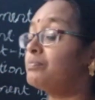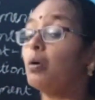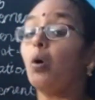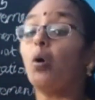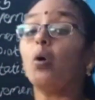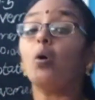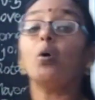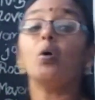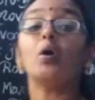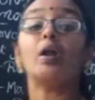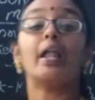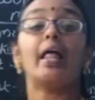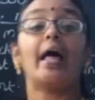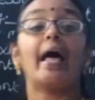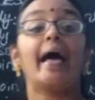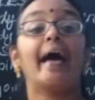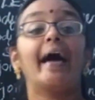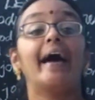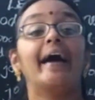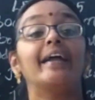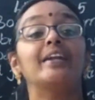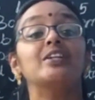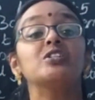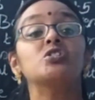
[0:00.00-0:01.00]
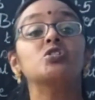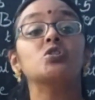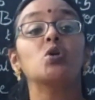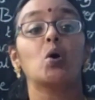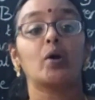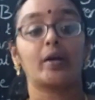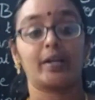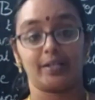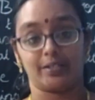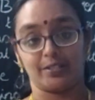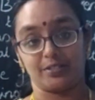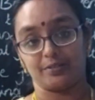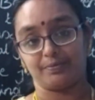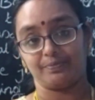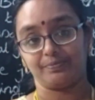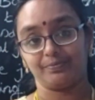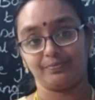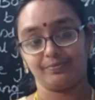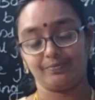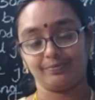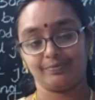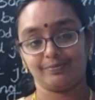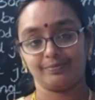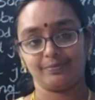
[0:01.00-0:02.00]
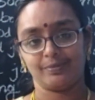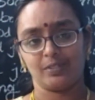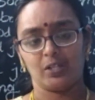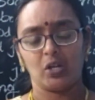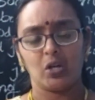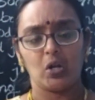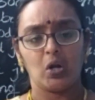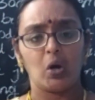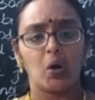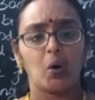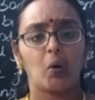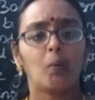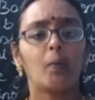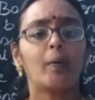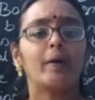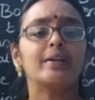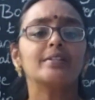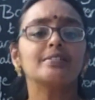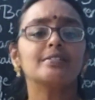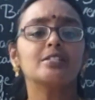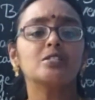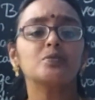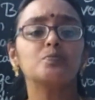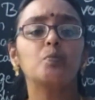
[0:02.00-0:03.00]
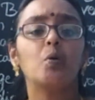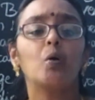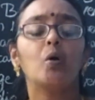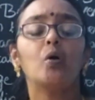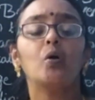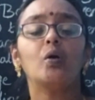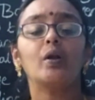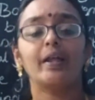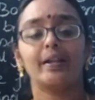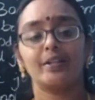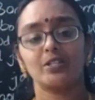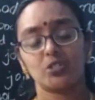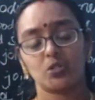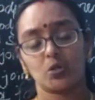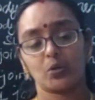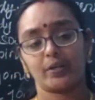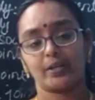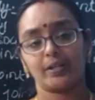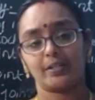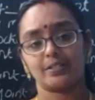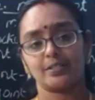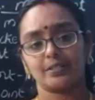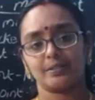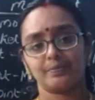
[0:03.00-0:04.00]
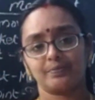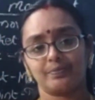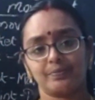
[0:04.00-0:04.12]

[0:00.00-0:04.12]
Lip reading: ball and socket. What is this ball and socket?